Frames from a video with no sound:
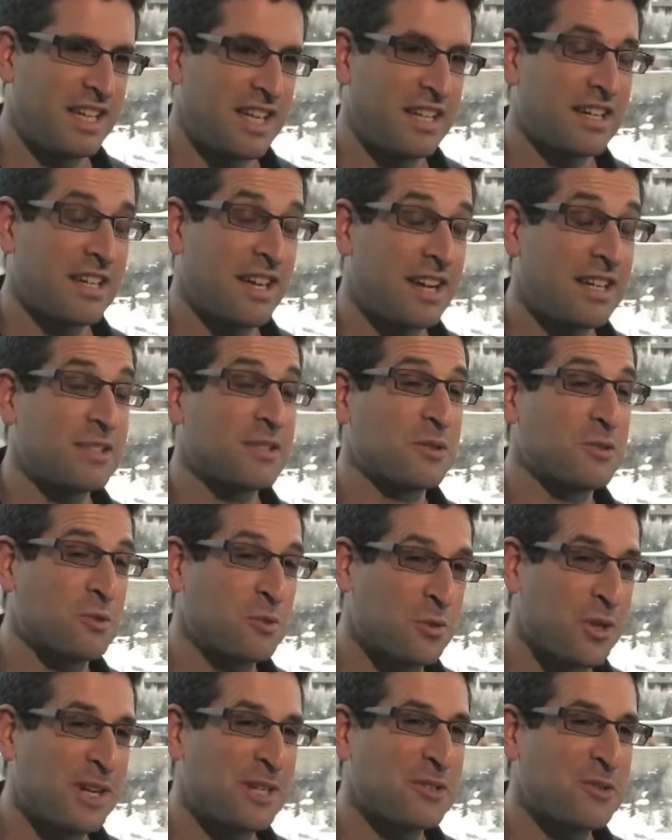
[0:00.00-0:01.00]
that is a
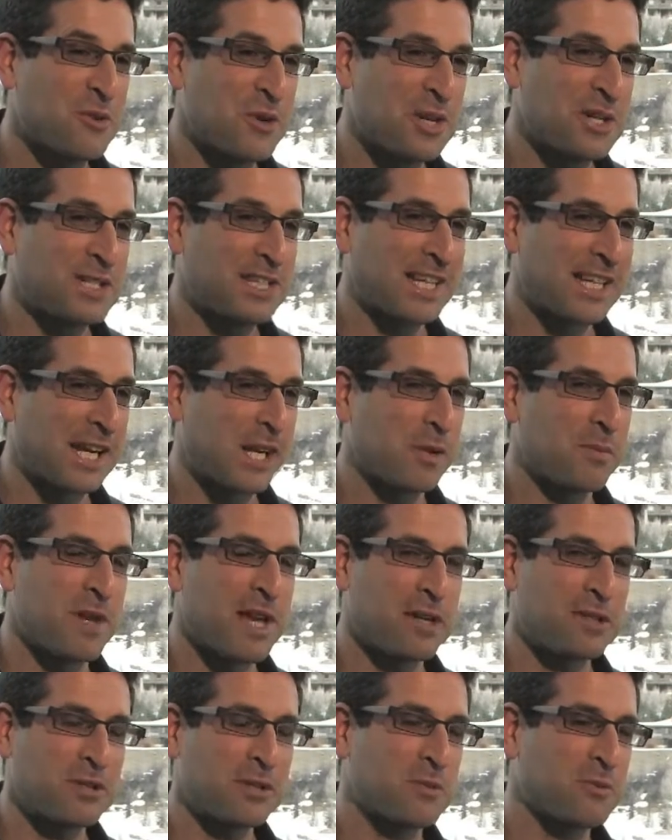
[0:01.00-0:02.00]
great question, and I'm
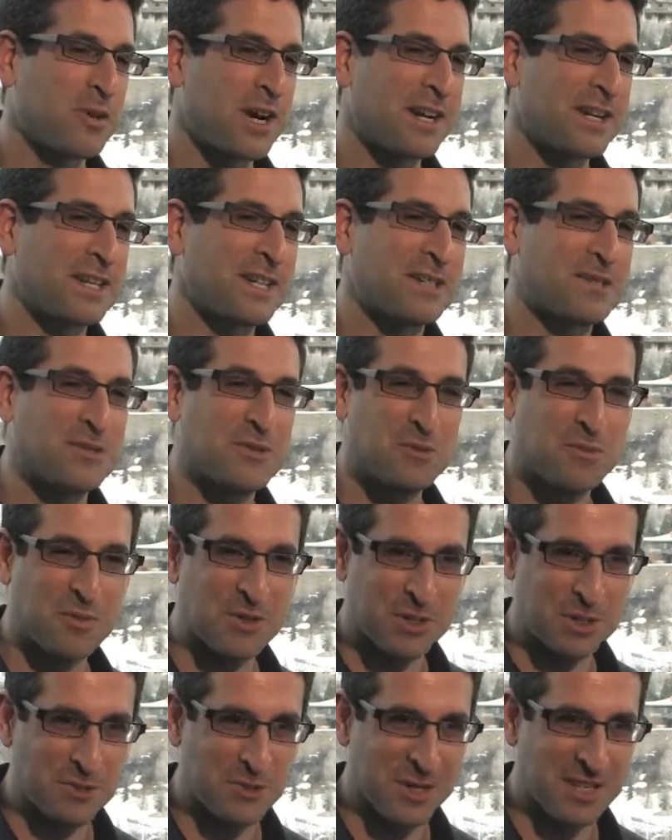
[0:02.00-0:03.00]
actually writing a new
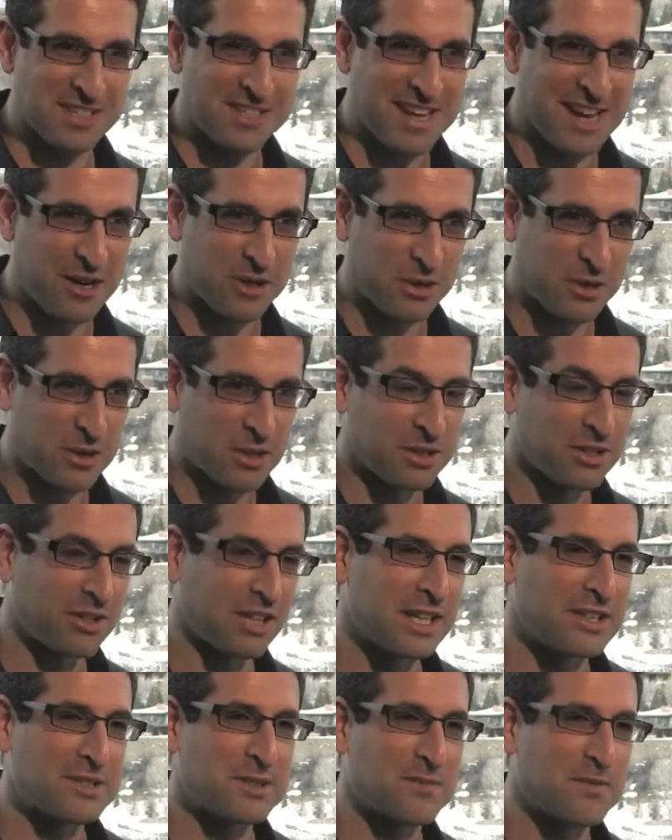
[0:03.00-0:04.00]
book right now called The
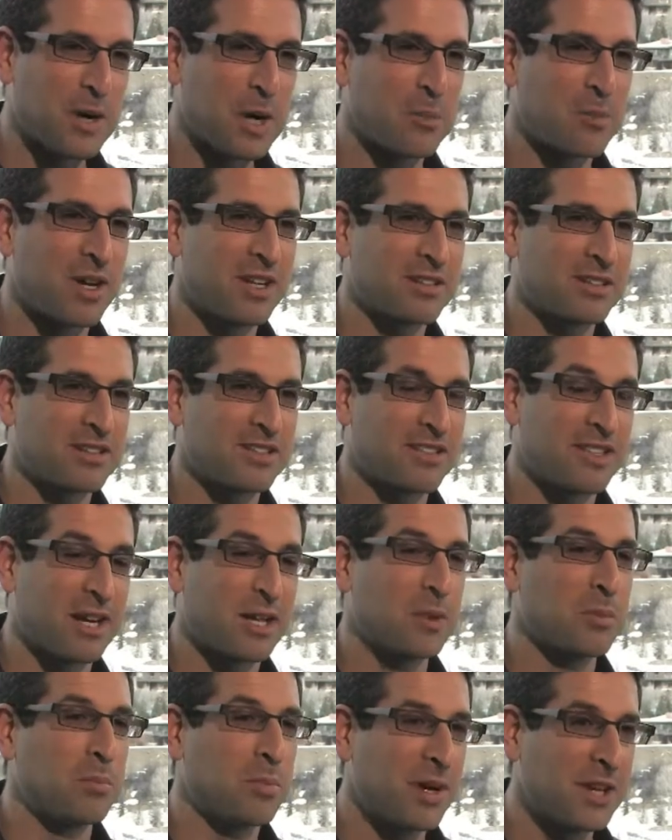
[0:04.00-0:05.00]
Lazy Environmentalist on
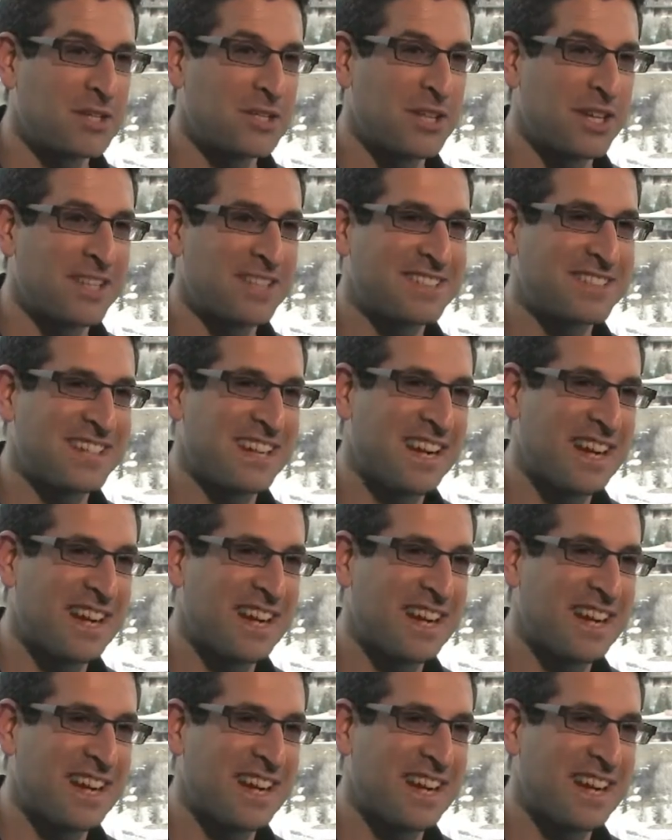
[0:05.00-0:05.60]
a Budget to